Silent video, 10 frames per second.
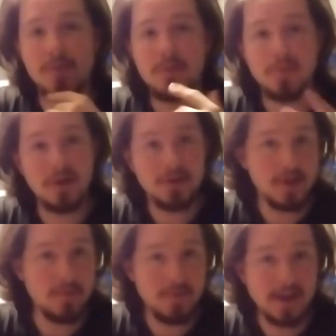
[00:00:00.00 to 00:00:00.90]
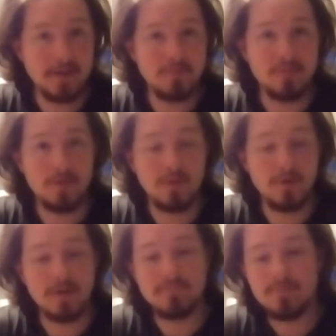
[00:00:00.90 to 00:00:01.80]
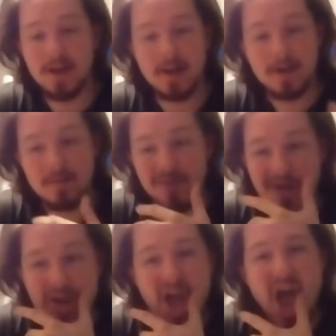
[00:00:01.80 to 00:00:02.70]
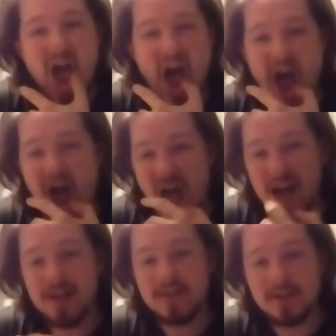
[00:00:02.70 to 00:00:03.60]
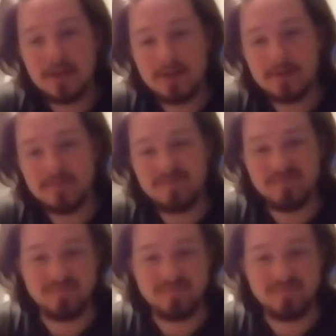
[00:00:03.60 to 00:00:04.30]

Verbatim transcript: when we build something or, you know, so